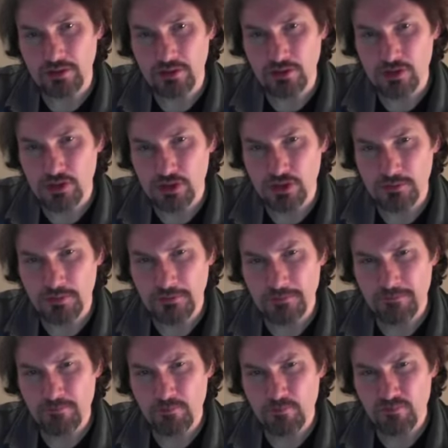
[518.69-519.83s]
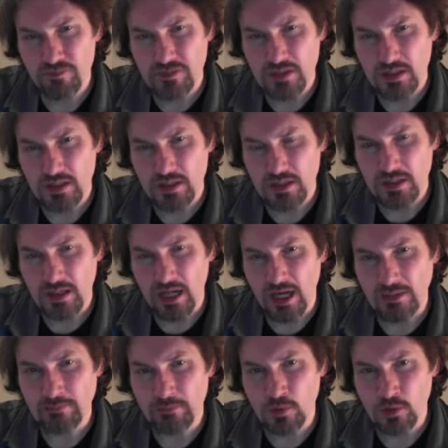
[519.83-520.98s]
YouTube
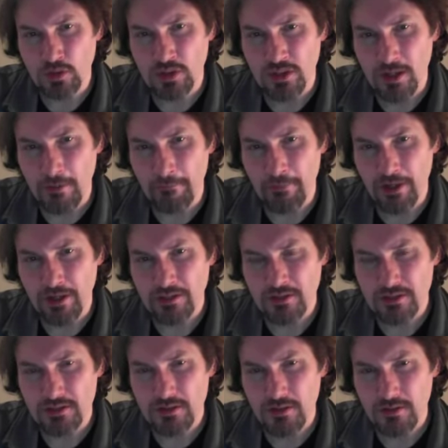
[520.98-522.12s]
and more about